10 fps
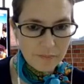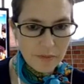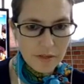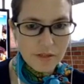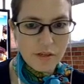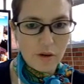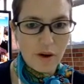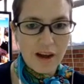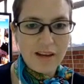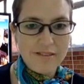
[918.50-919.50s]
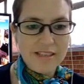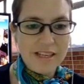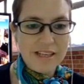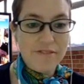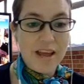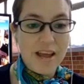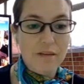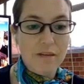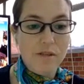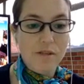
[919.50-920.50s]
So I had to give
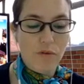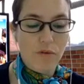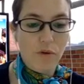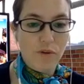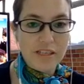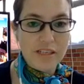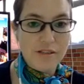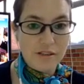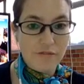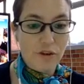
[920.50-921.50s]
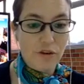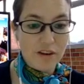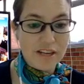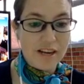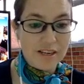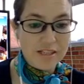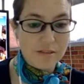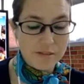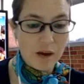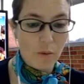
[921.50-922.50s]
names for these different grade
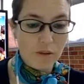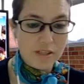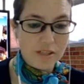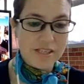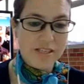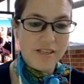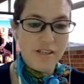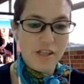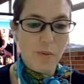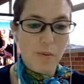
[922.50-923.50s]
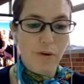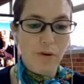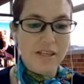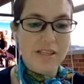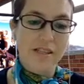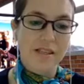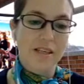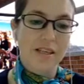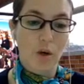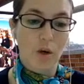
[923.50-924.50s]
items that I wanted to be put into
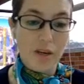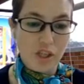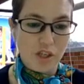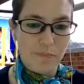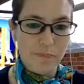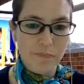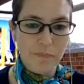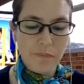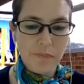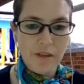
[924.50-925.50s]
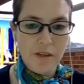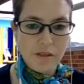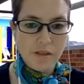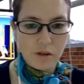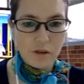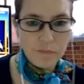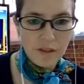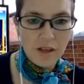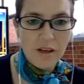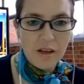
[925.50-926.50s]
the equation. So
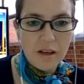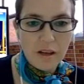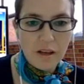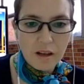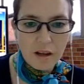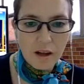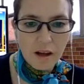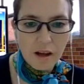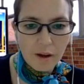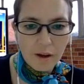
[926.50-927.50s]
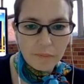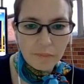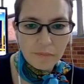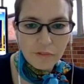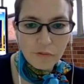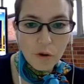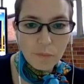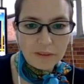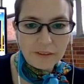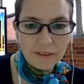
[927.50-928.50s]
they've all
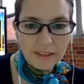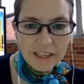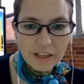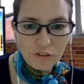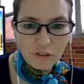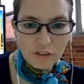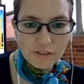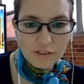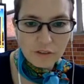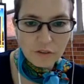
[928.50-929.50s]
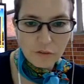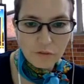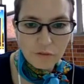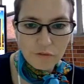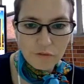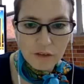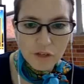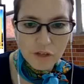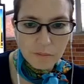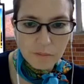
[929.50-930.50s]
been done here, as you can see. So for
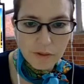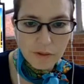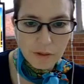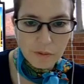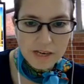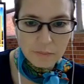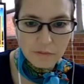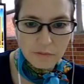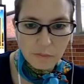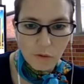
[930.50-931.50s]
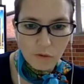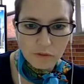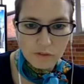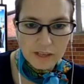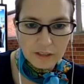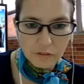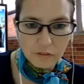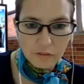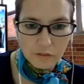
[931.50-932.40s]
fellowship, there was an empty box next